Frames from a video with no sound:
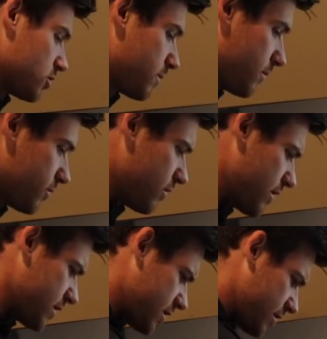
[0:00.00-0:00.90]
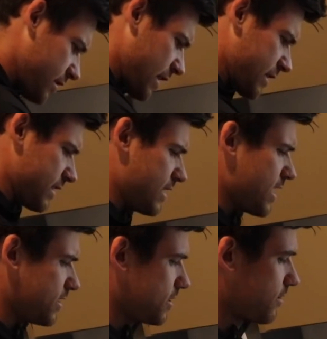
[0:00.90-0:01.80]
Most people don't necessarily like the
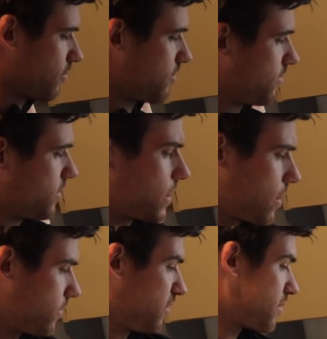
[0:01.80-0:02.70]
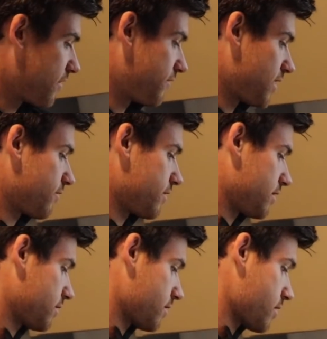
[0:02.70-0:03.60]
taste of them. They're not really my favorite
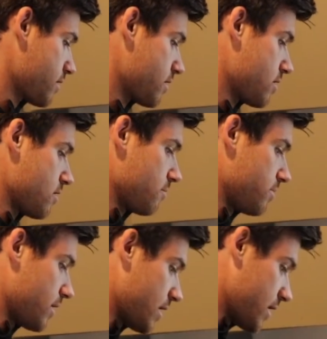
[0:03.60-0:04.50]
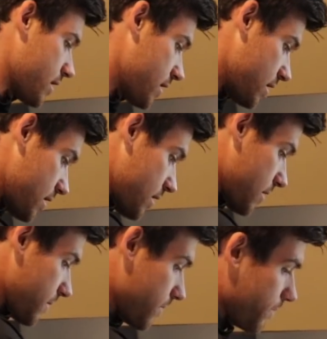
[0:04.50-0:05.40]
either, but
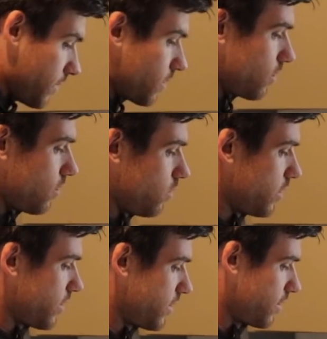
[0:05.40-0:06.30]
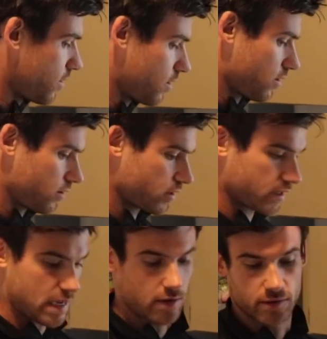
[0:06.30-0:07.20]
with, look
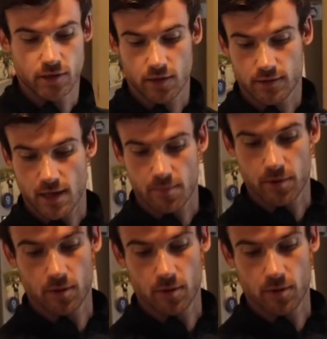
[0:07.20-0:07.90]
at how dark that